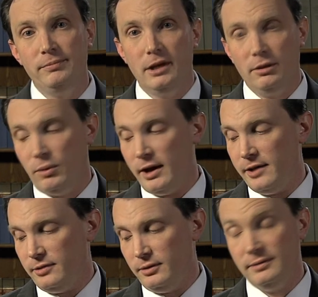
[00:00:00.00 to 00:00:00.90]

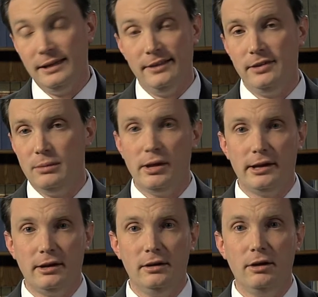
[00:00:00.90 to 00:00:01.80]
Otherwise, it seemed
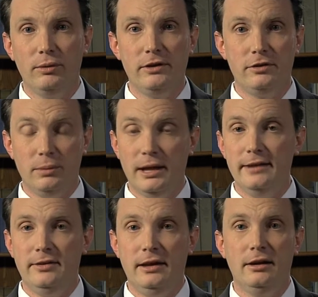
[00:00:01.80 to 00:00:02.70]
like a reasonable
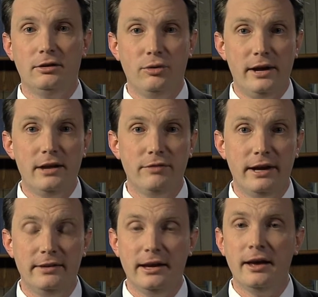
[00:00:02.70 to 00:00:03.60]
idea and a creative
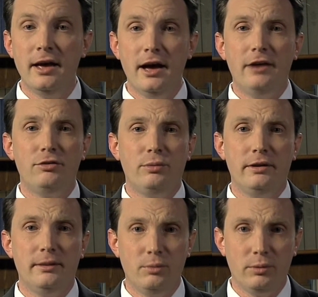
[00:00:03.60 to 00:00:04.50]
idea. I just
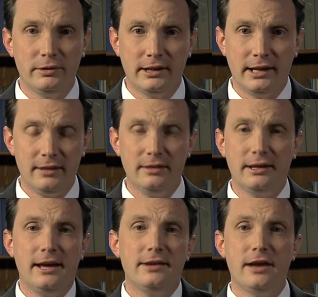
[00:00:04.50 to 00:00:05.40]
wanted them to work the
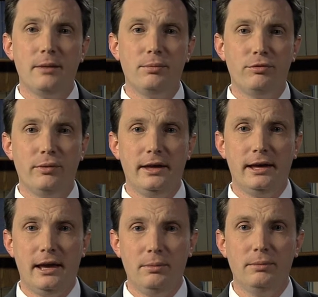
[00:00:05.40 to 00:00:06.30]
kinks out before they
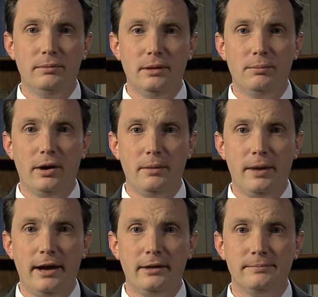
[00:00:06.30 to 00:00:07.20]
came and brought it
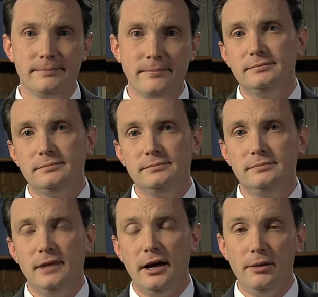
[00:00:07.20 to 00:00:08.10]
back.
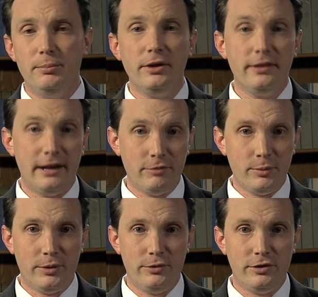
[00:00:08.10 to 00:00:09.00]
A bill that
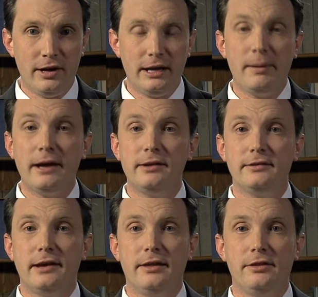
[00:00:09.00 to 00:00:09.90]
everyone was talking about
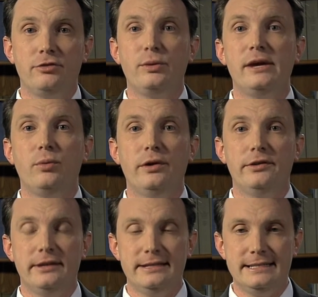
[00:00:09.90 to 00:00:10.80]
this week
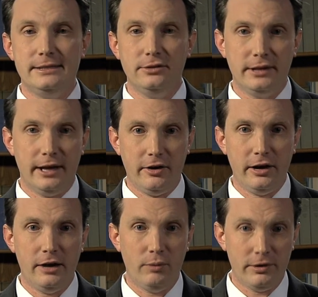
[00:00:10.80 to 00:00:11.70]
was concealed
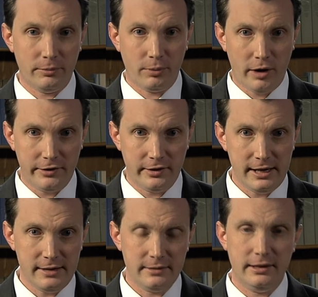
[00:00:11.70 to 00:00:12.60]
carry
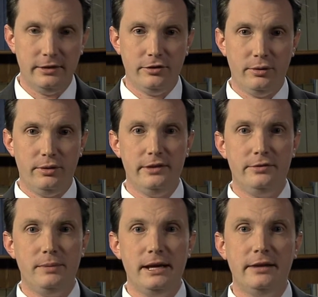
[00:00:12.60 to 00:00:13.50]
reciprocity. And so
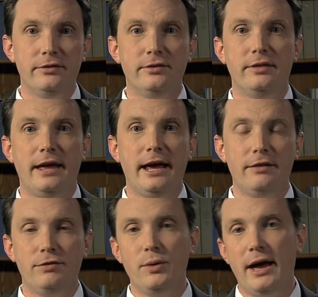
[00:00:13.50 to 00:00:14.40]
this means that
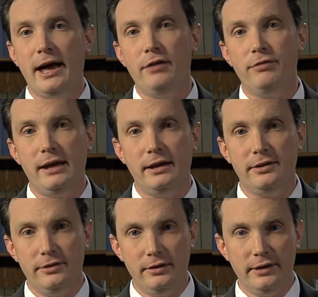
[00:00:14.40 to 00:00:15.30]
if you have a
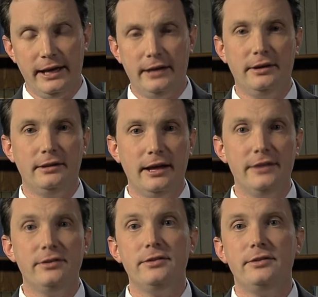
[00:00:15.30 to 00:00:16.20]
concealed handgun
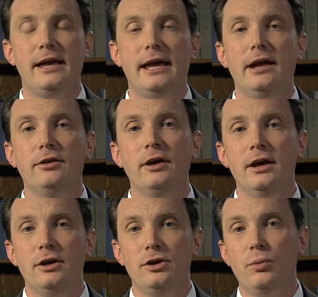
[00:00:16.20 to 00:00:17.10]
license and
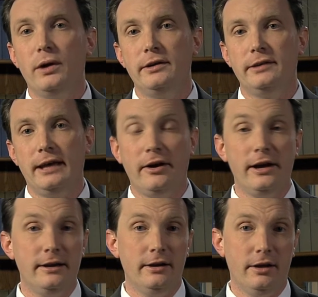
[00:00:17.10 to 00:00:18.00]
you wanted to
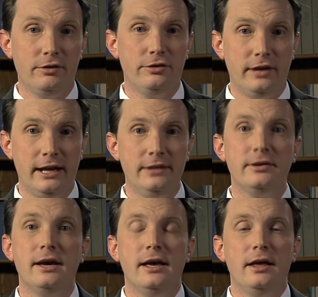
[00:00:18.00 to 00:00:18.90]
carry it in another
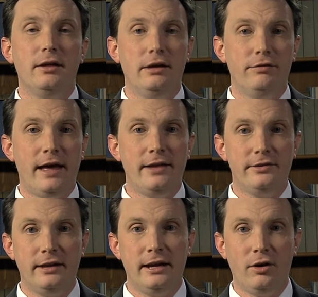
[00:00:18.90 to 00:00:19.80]
state, if that
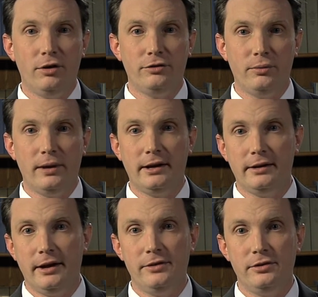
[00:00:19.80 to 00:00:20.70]
state also
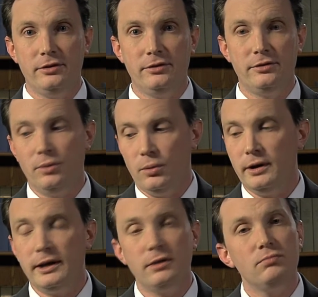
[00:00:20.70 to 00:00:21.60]
recognizes
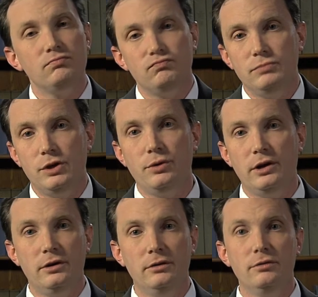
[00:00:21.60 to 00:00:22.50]
Oregon, you
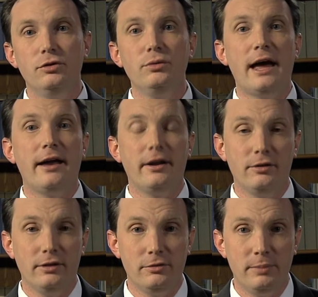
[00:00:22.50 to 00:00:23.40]
could do that
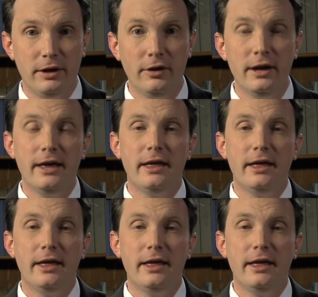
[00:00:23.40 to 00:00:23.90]
under this bill.